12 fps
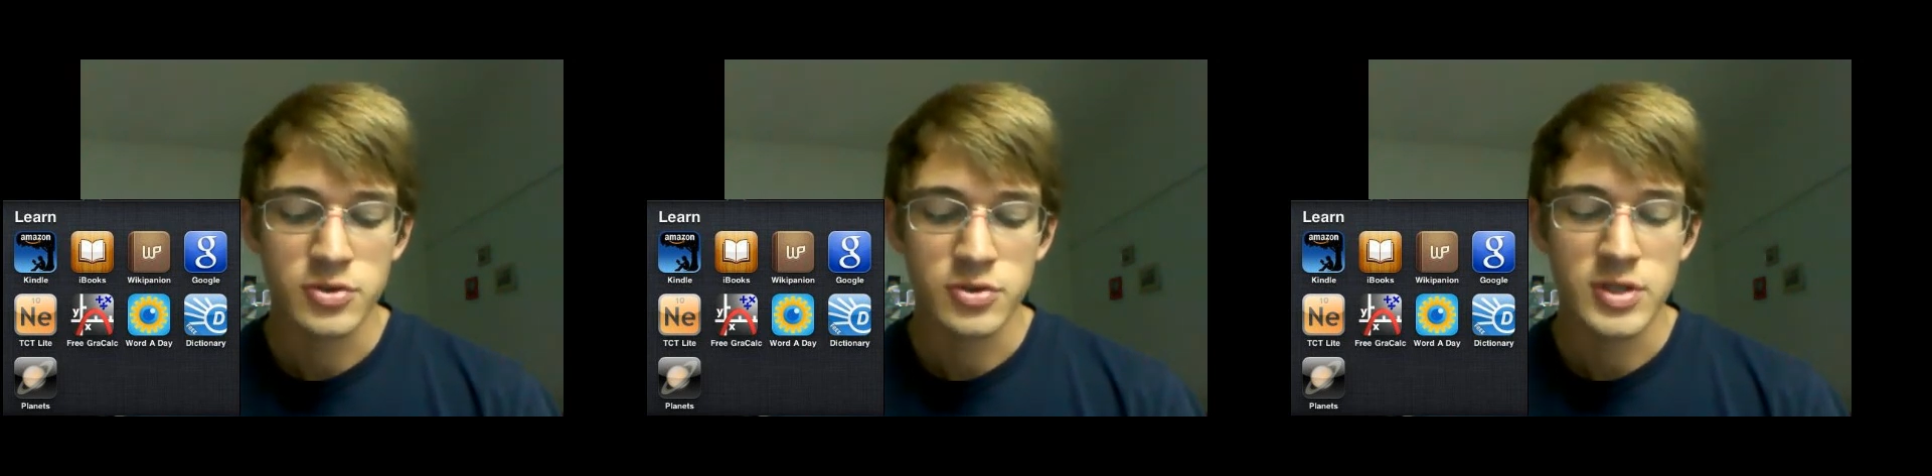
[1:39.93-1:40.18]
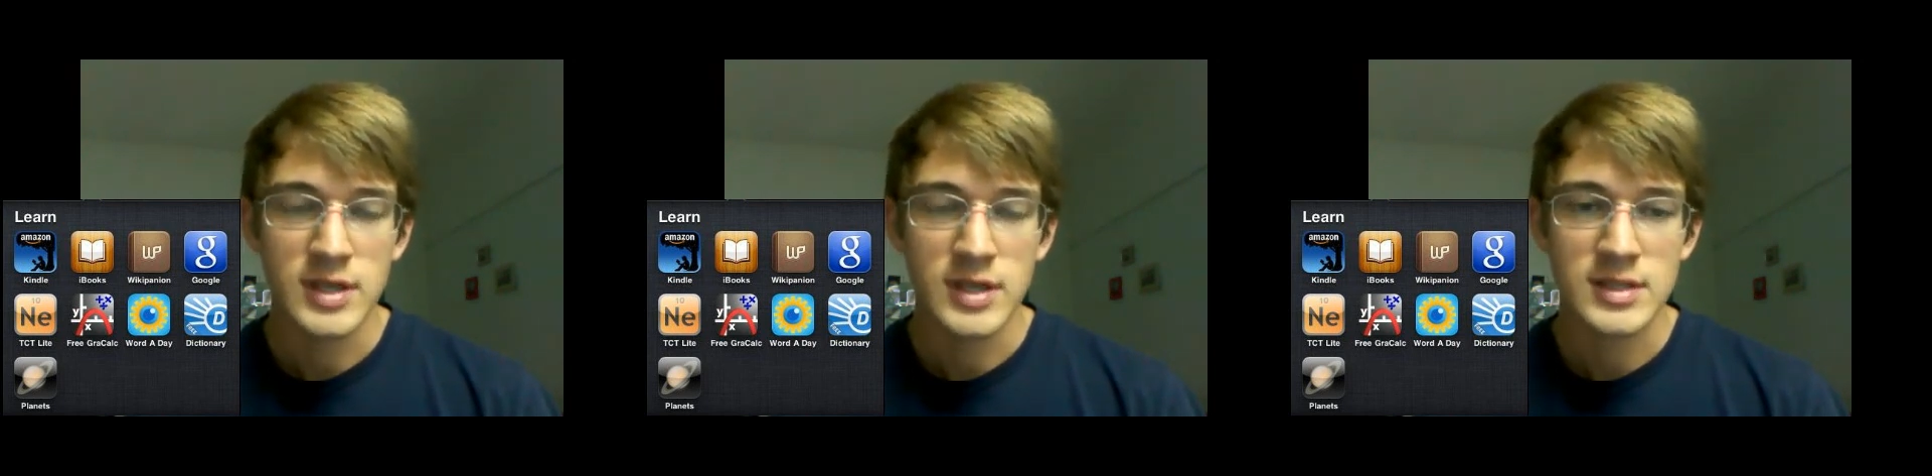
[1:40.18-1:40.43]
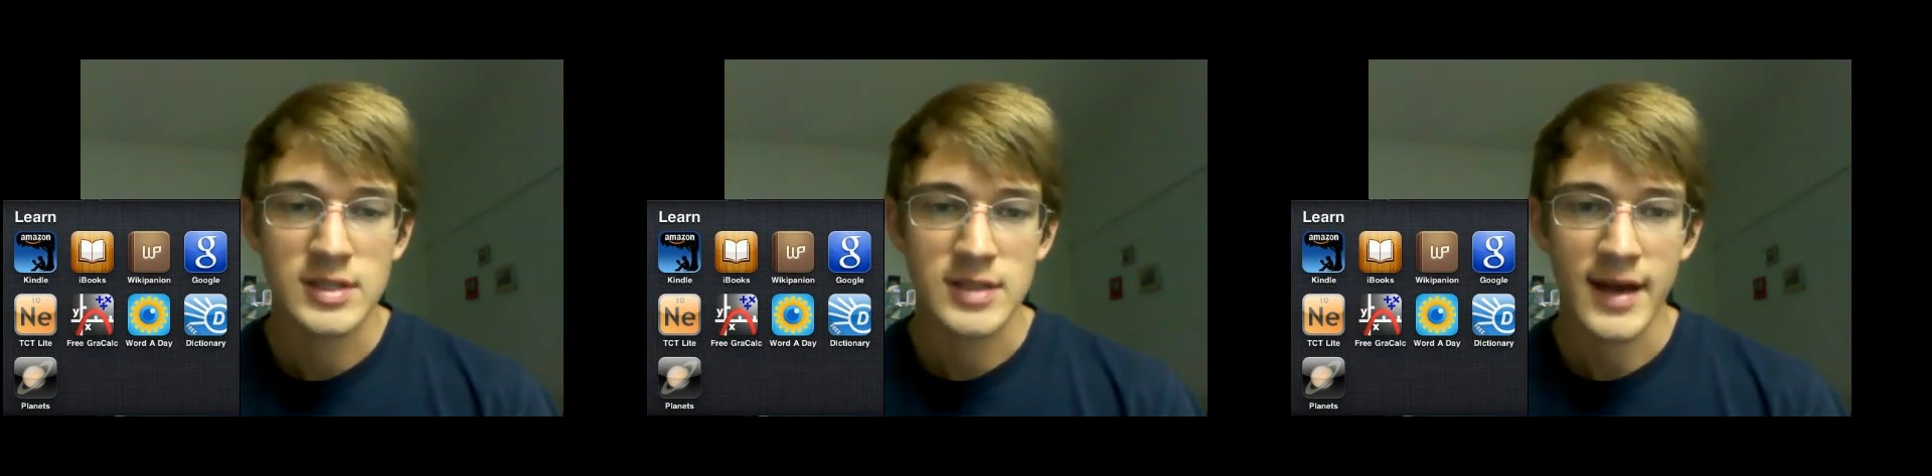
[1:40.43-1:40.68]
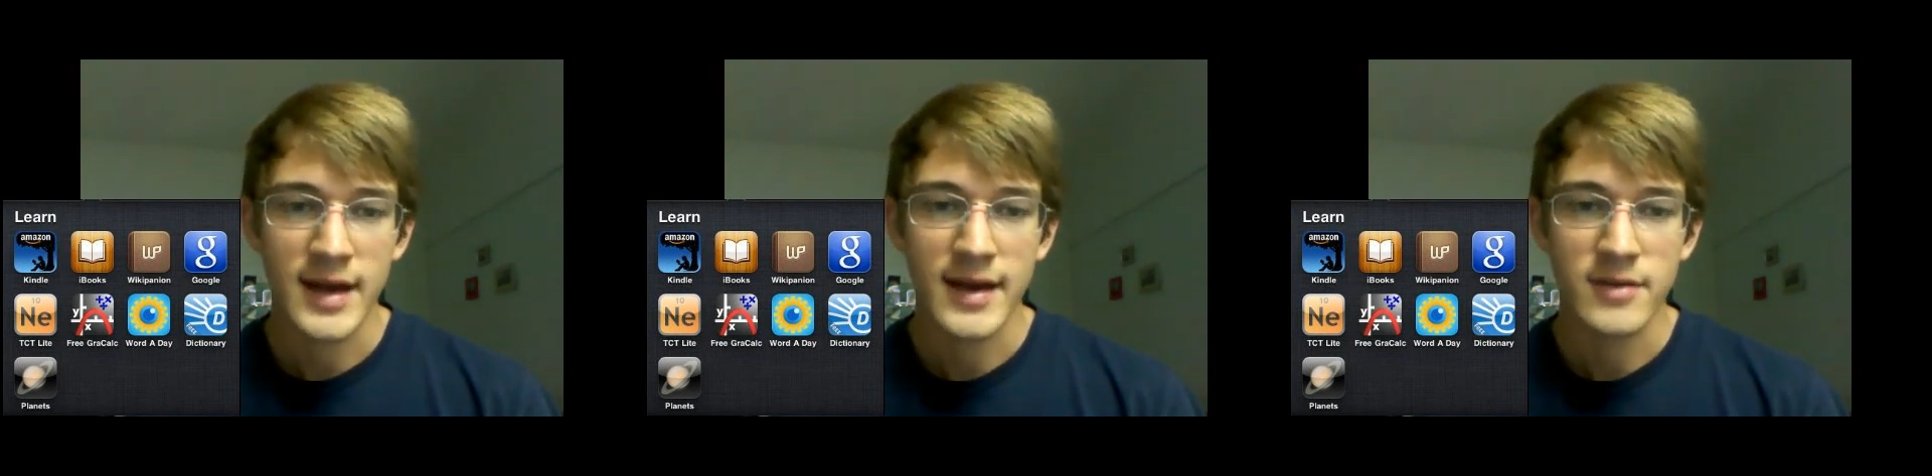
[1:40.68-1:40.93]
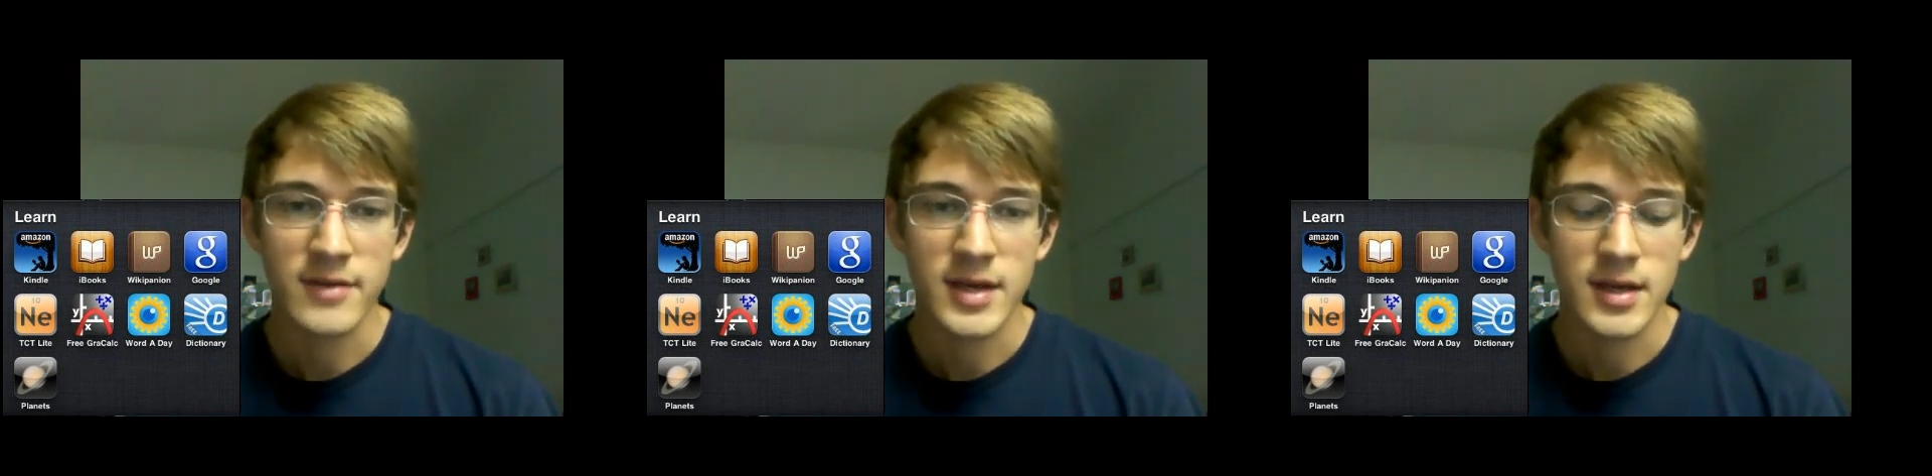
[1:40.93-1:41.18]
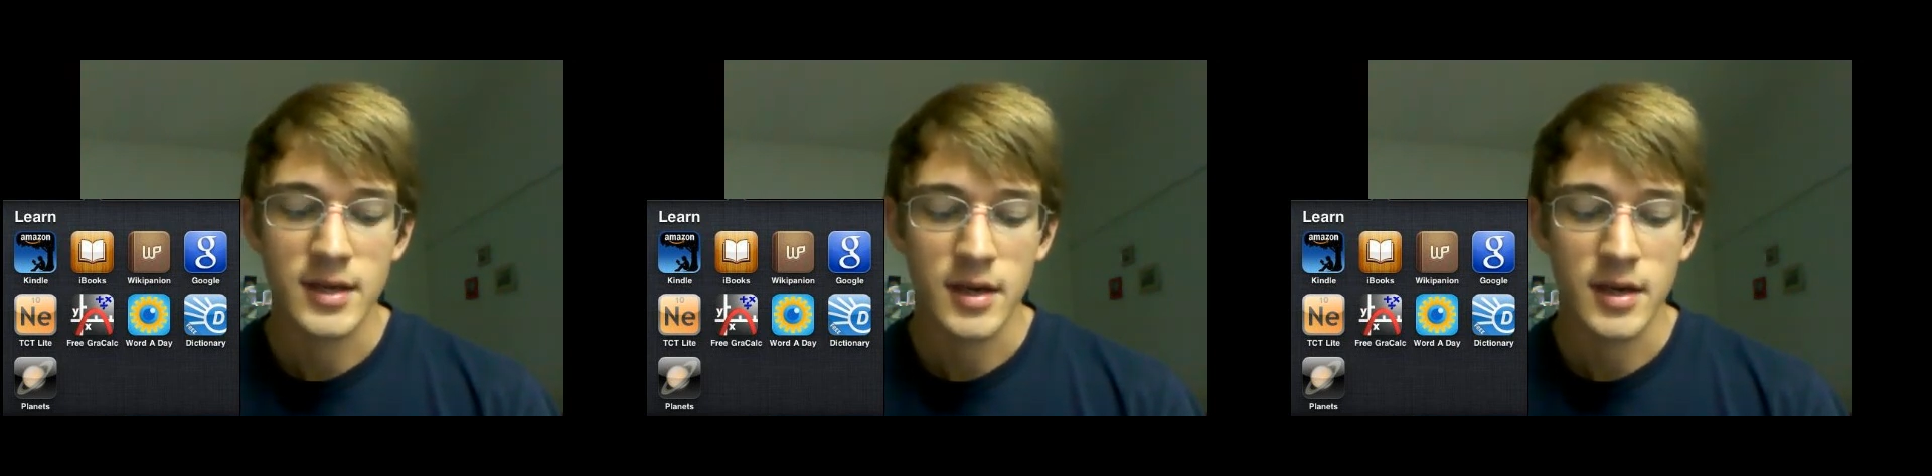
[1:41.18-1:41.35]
is I have a